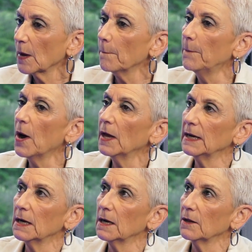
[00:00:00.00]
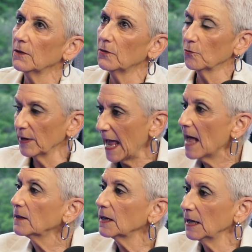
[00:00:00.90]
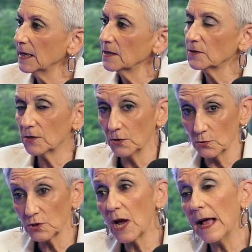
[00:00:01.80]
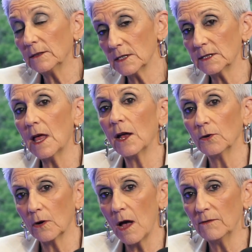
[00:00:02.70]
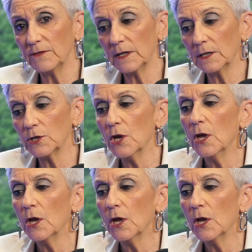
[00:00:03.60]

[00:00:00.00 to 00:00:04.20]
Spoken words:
But the reality is your child is not your confidant.